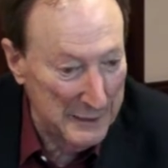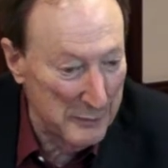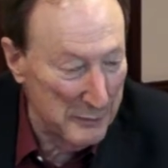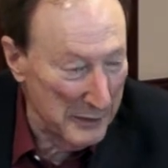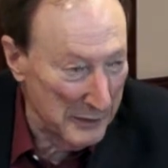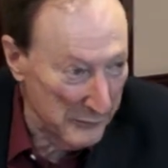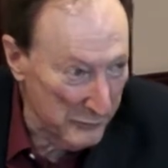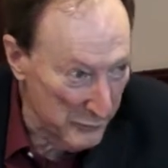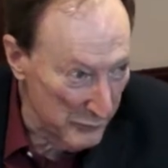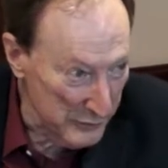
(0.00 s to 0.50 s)

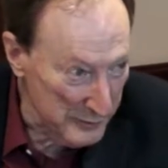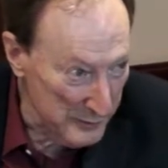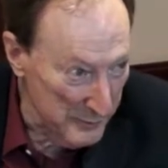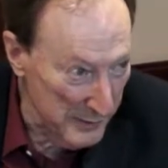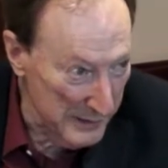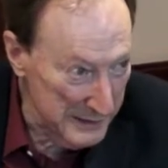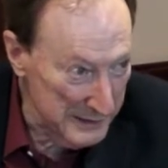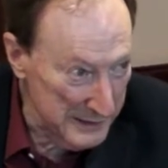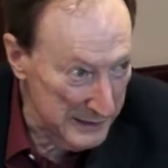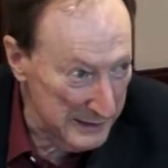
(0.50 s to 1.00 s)
of course
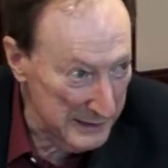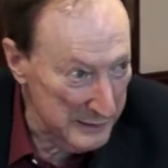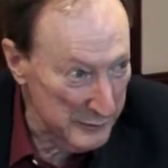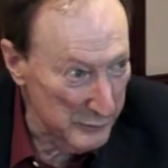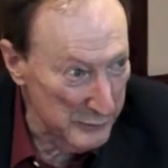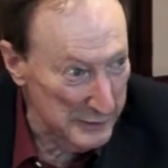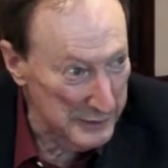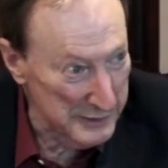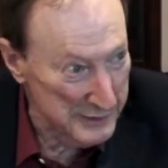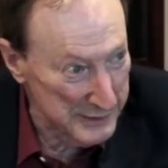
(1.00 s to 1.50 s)
Mises
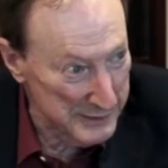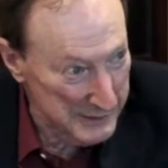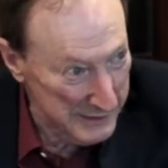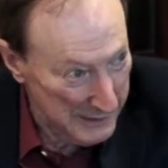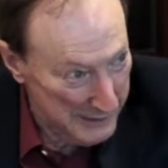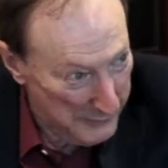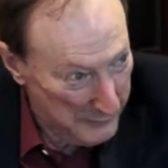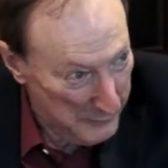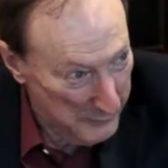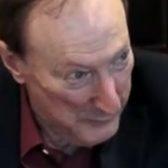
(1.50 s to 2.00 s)
was
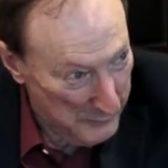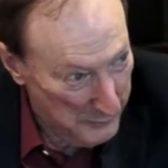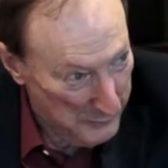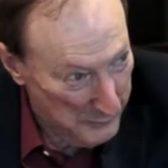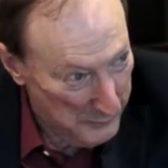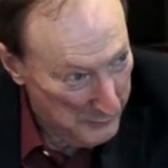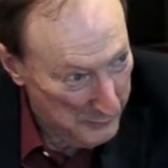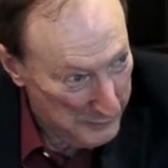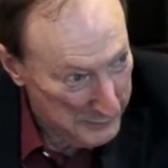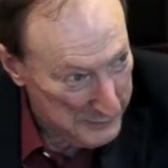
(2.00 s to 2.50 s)

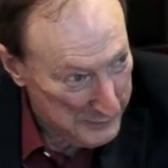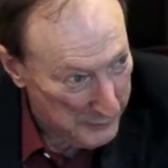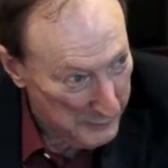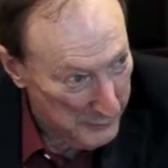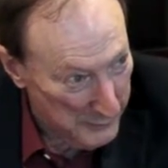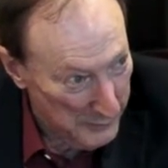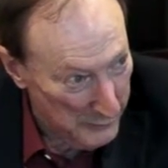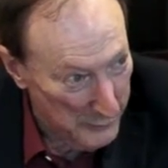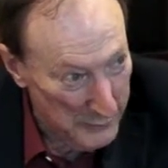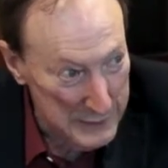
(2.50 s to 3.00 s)

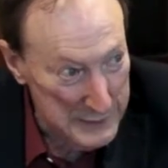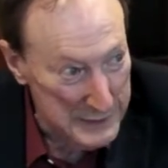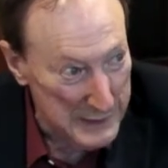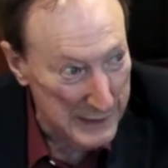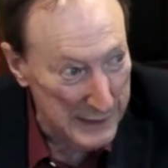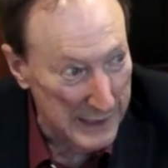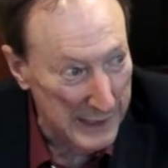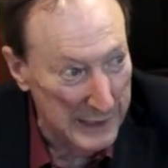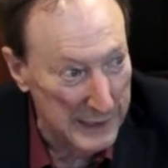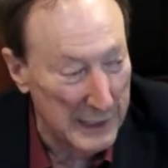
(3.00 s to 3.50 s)

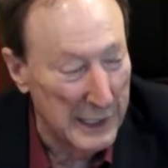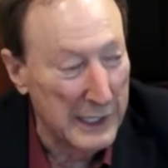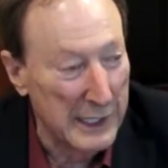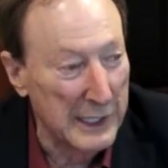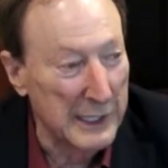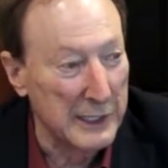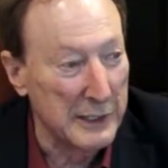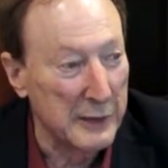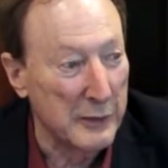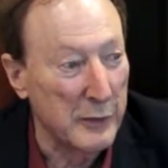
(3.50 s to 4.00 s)
originally in a
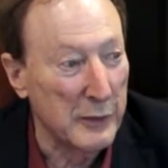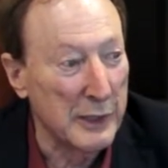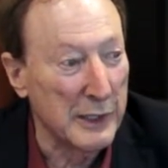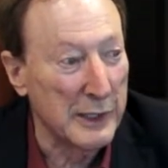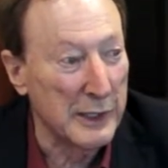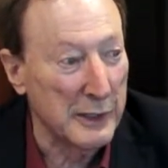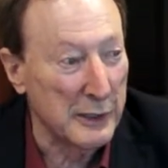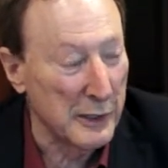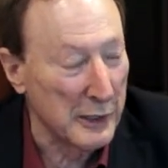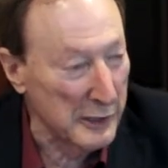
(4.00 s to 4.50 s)

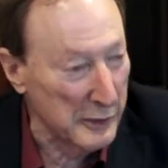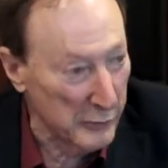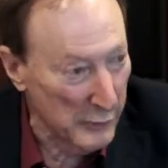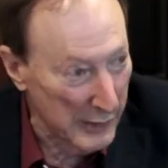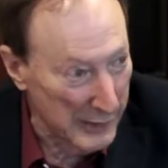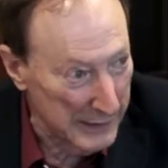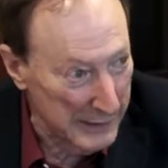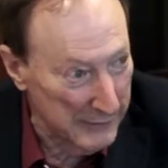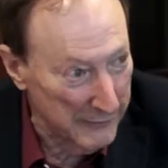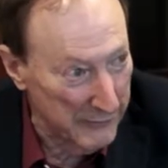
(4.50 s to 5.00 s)

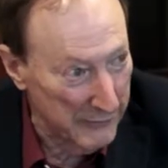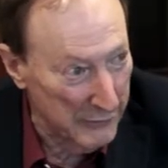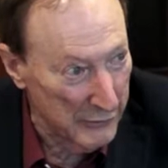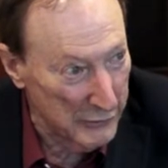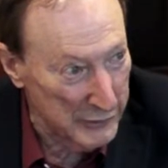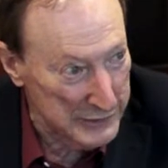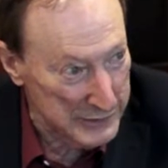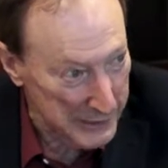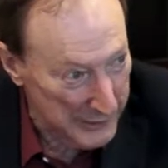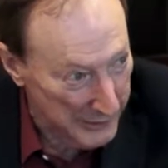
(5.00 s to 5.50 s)
great
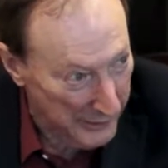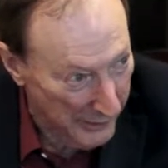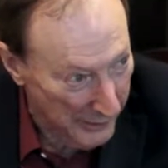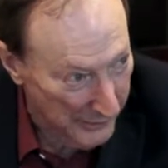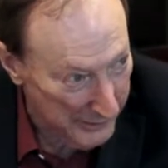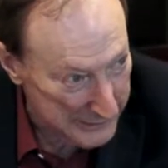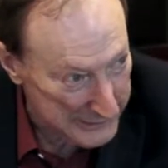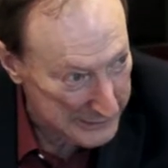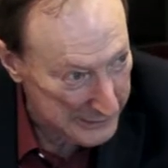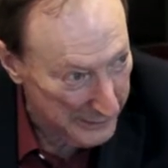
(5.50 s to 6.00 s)
influence on
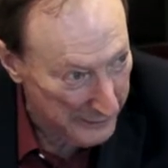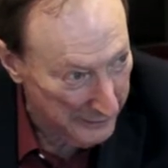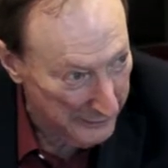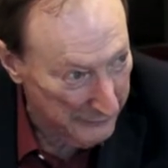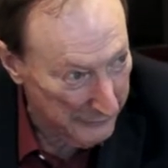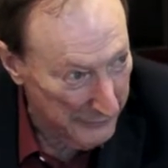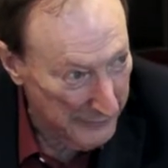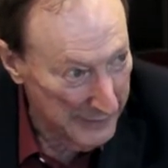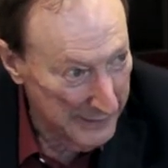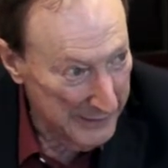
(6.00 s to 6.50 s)
Hayek's
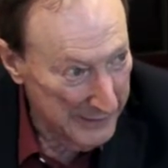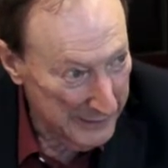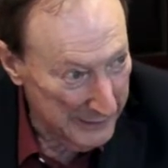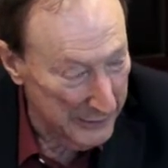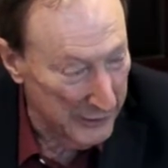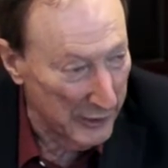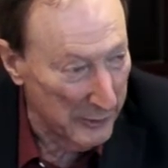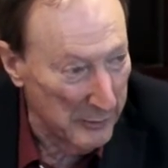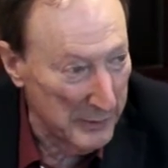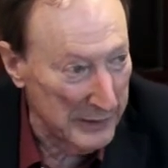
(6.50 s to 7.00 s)
life.
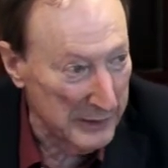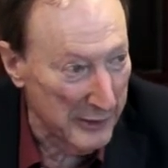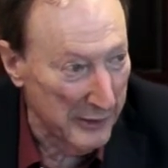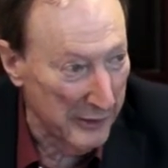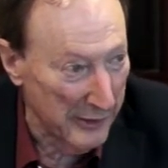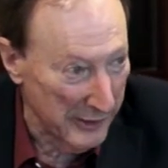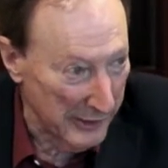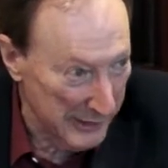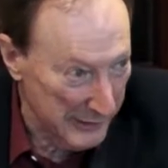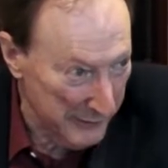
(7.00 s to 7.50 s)
Then I met
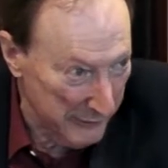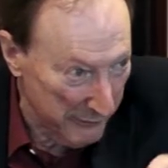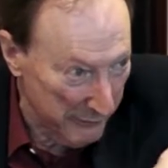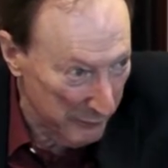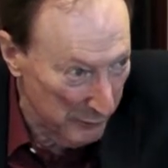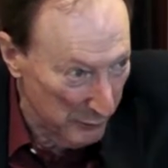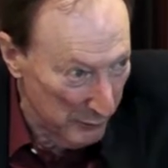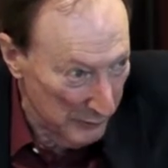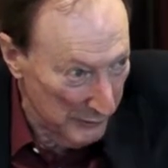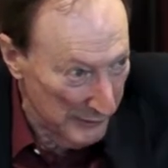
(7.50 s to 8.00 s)
Hayek
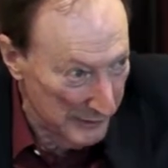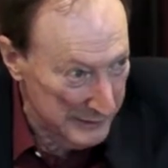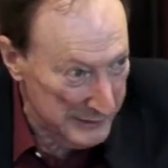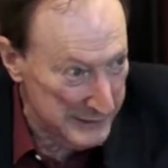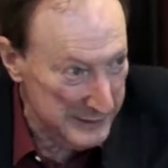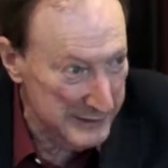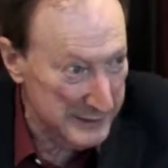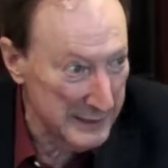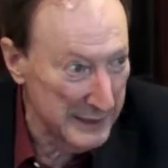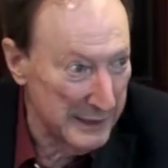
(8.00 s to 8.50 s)
through all
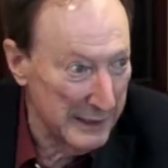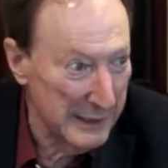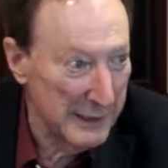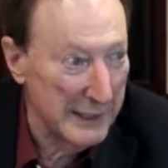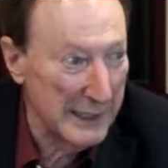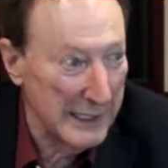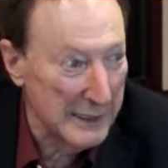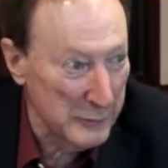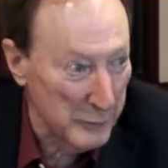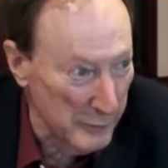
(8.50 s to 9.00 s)
this
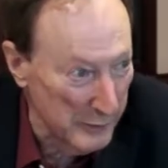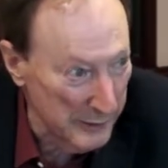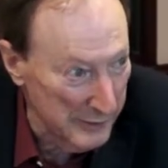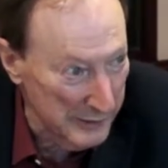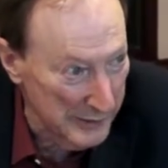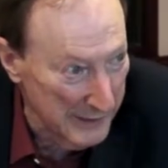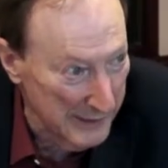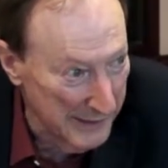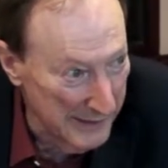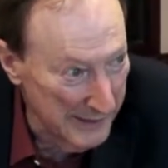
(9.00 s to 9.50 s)

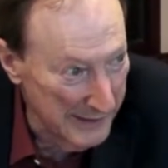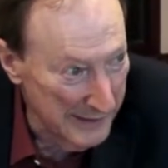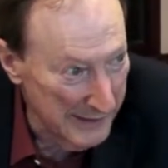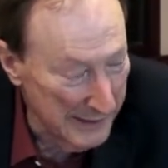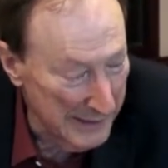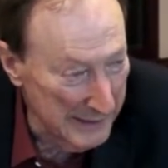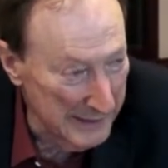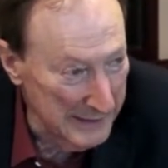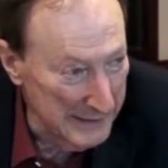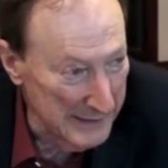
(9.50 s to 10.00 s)
network,
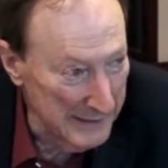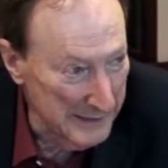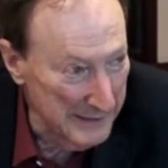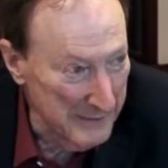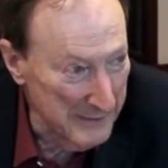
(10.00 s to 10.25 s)
and